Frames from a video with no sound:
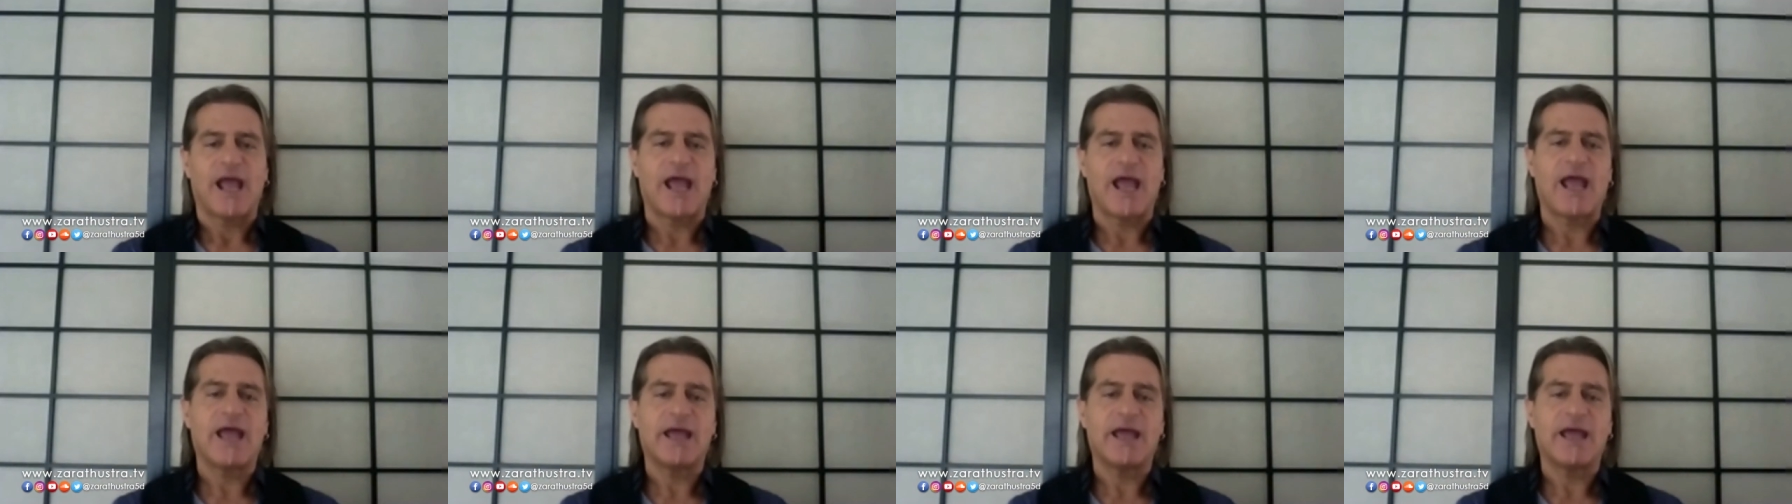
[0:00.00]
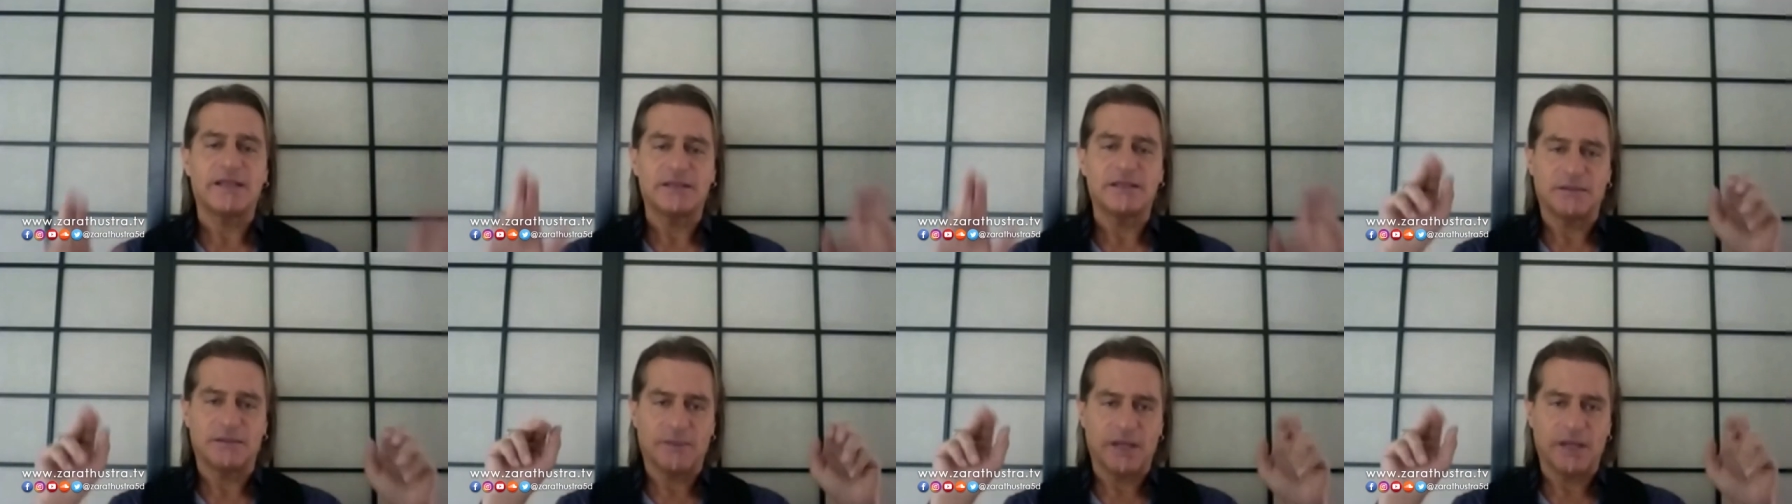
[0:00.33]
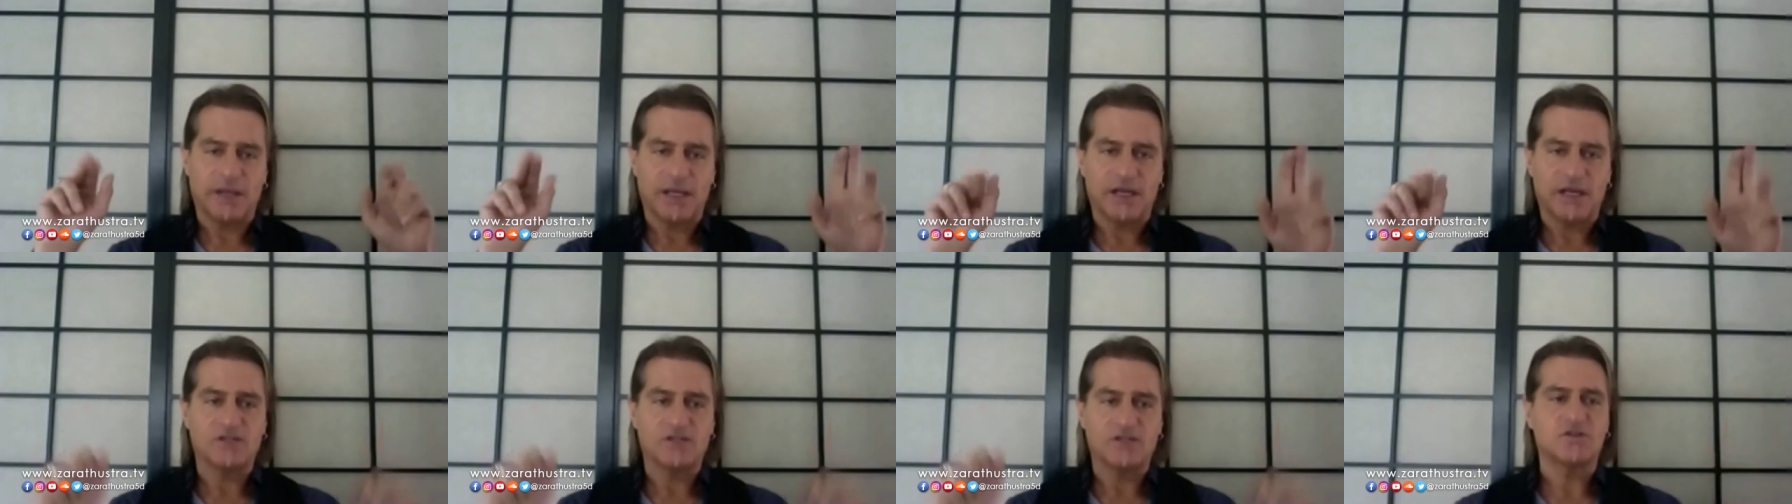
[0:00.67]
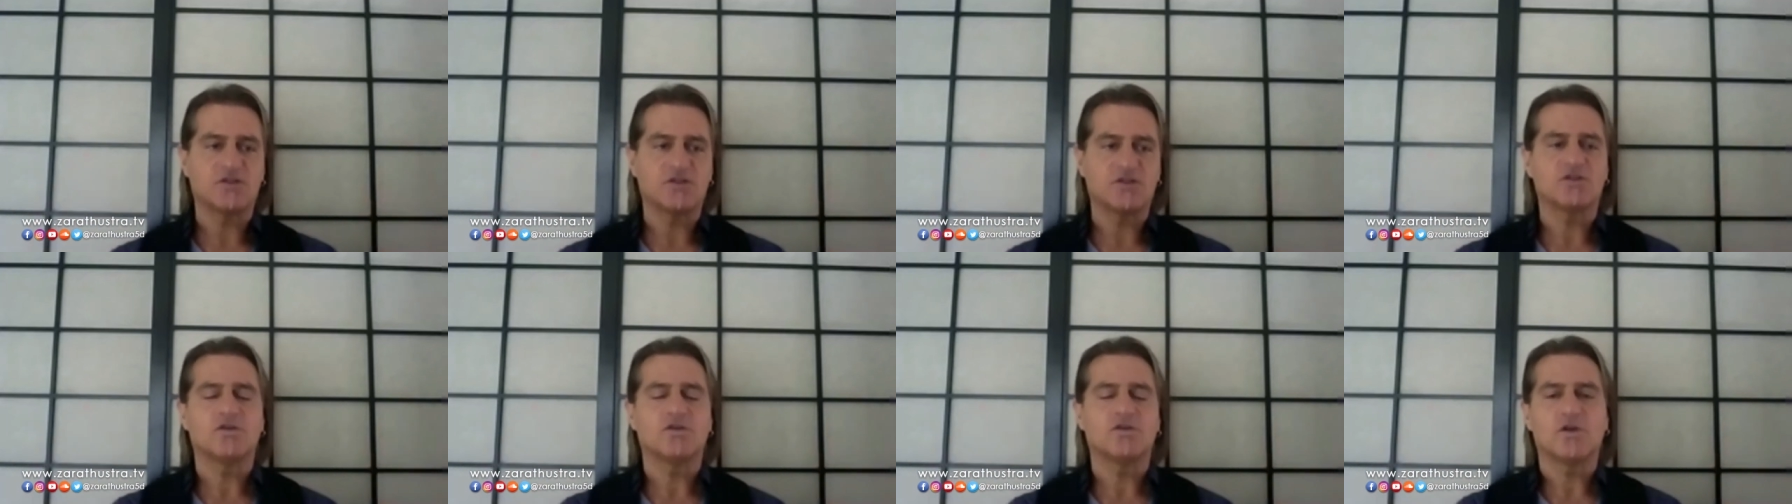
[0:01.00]
and
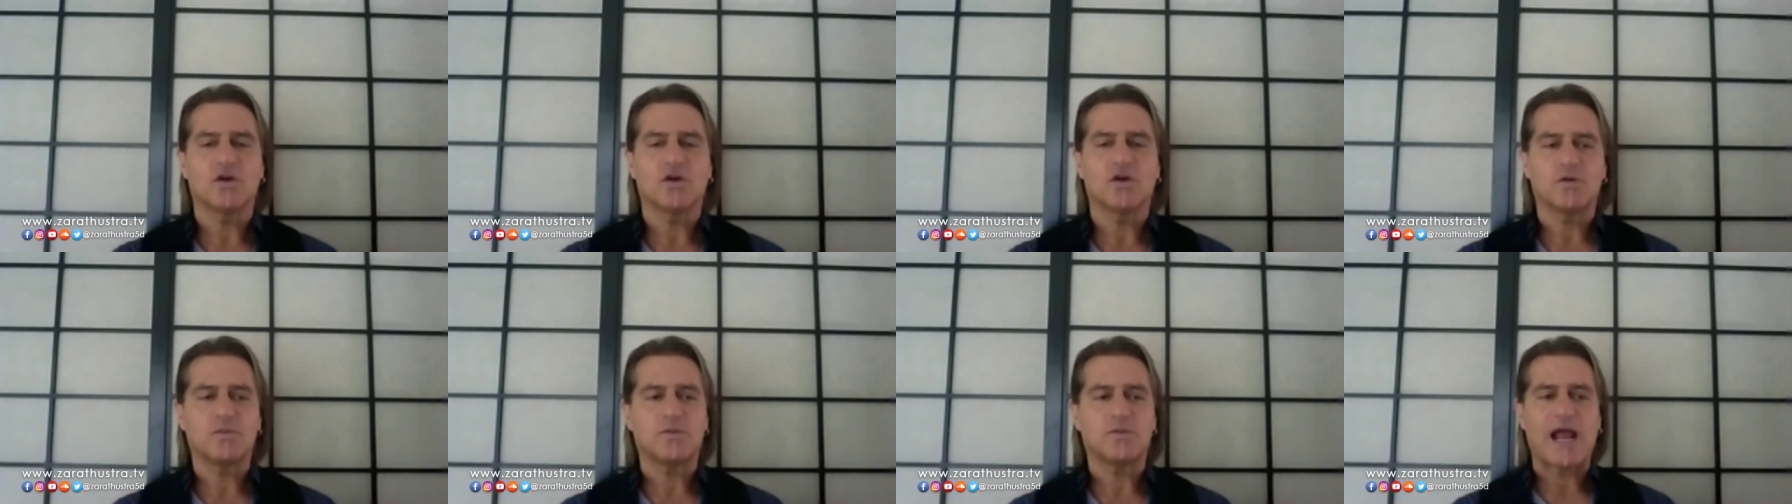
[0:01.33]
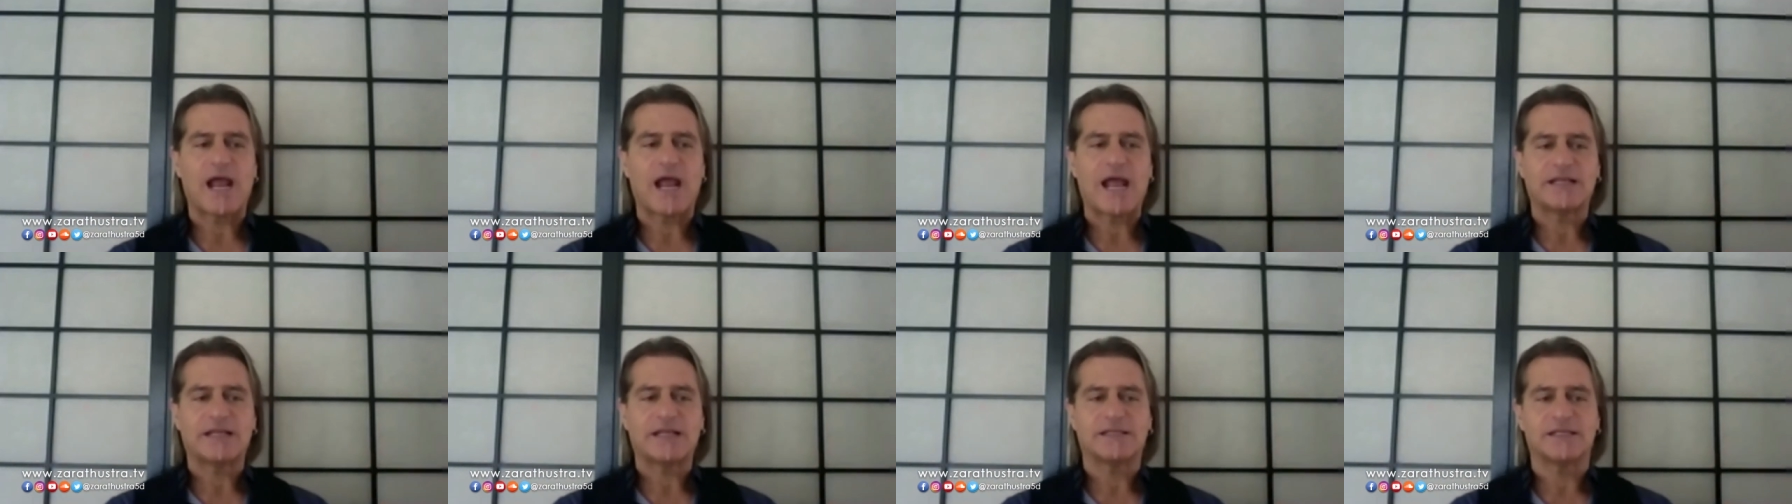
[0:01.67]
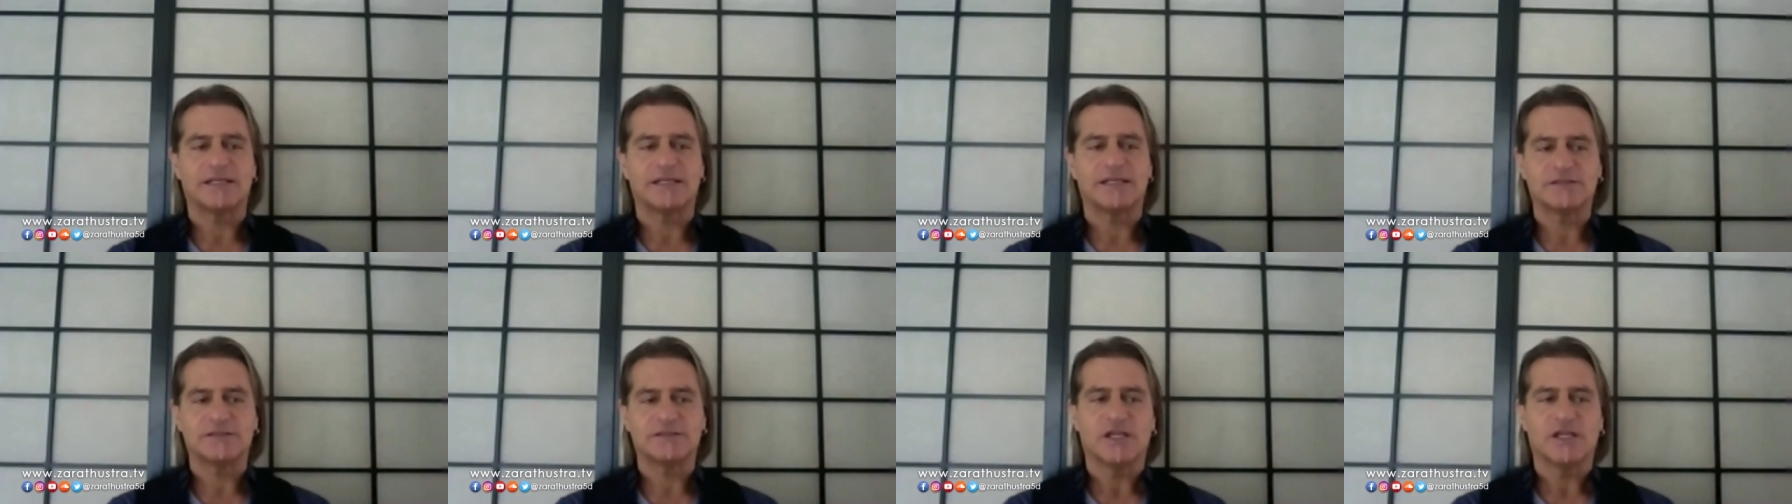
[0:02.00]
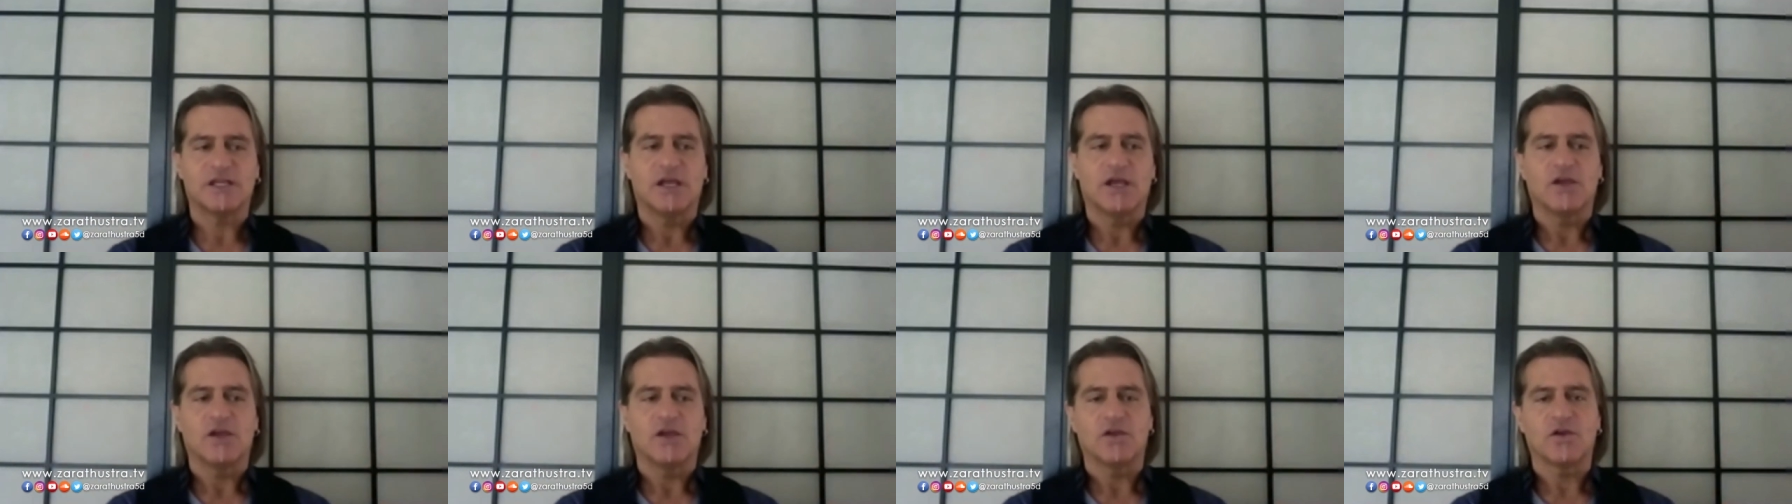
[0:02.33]
because you do your practice,
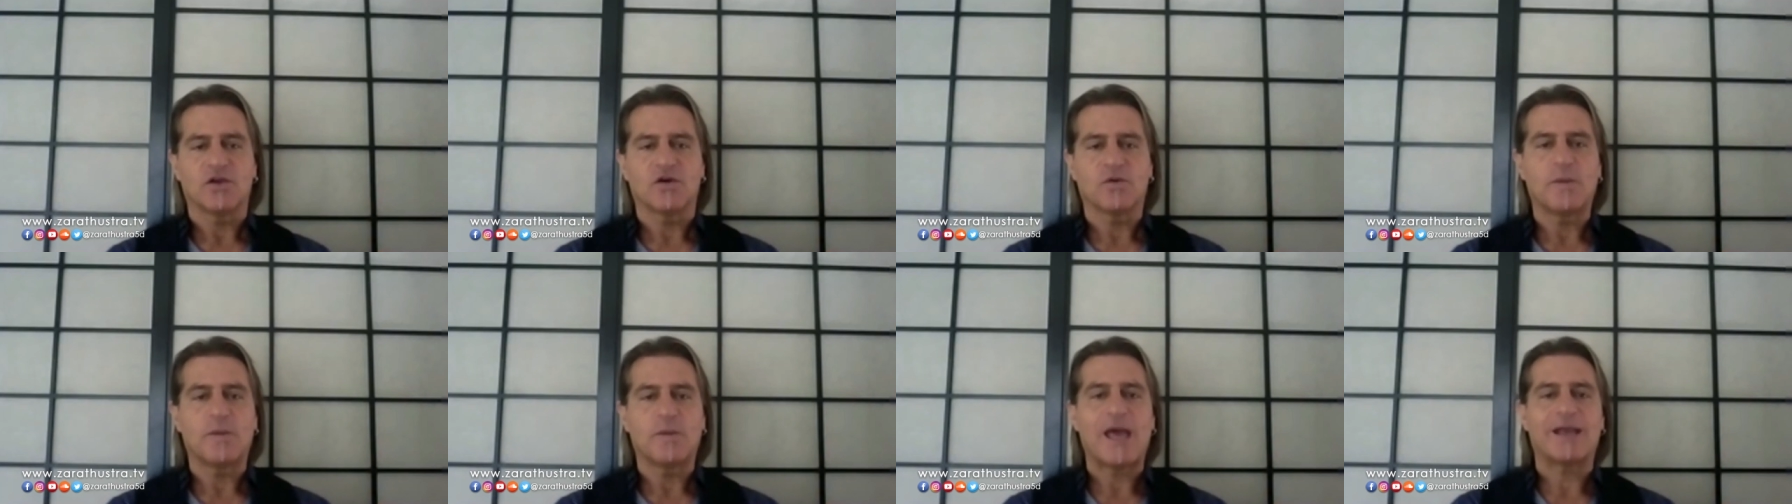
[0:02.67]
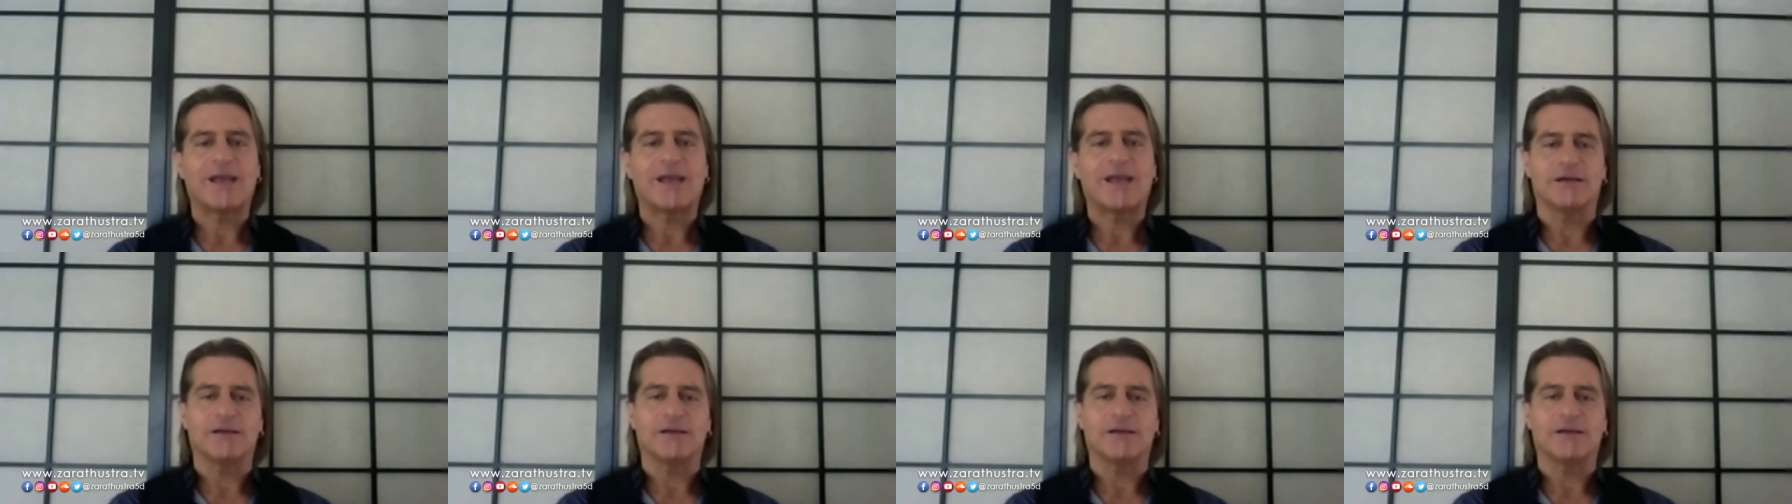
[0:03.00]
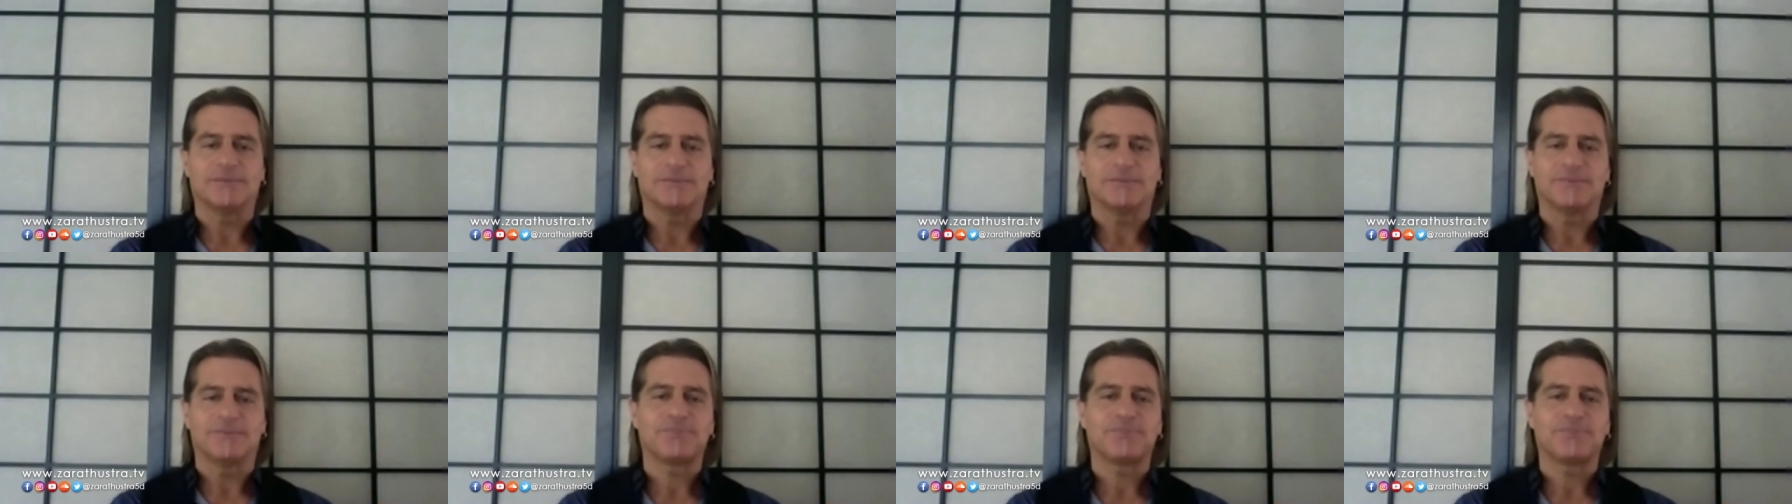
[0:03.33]
you're better.